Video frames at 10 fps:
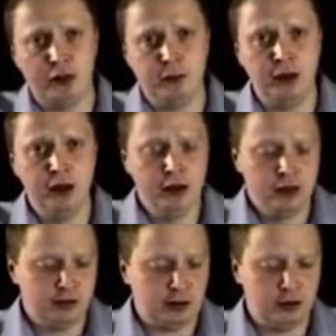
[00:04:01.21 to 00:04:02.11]
I mean,
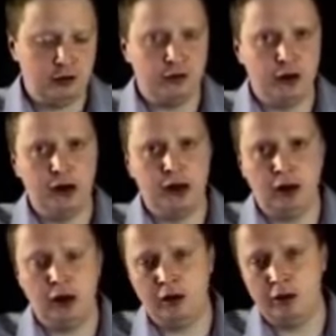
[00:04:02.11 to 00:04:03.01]
Tal's a very,
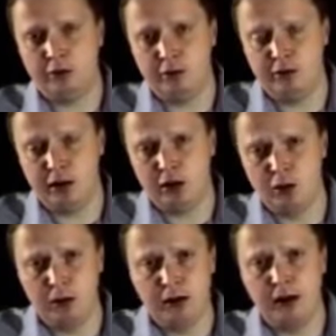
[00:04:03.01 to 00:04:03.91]
as we've said,
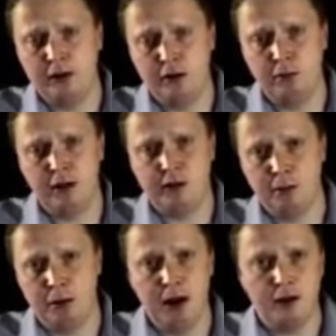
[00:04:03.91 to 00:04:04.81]
complicated and messy
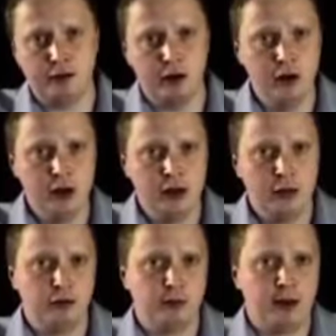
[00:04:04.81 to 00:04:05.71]
player, so he
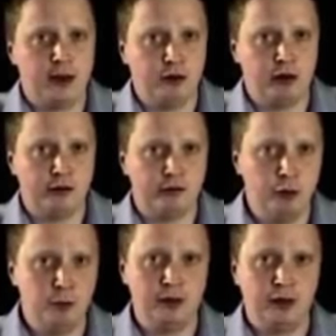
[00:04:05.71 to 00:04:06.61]
wants to play an aggressive
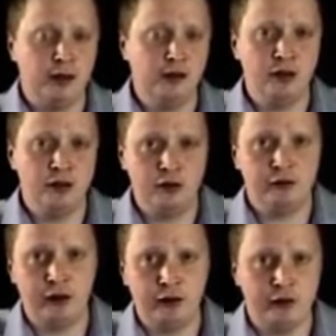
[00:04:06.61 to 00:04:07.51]
opening. The King's Indian
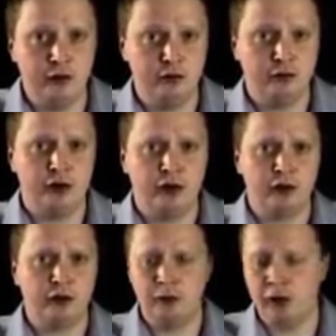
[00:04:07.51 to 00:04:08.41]
defence is a very
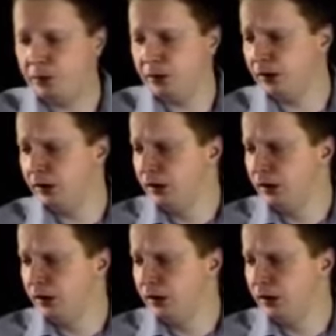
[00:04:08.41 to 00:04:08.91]
aggressive opening.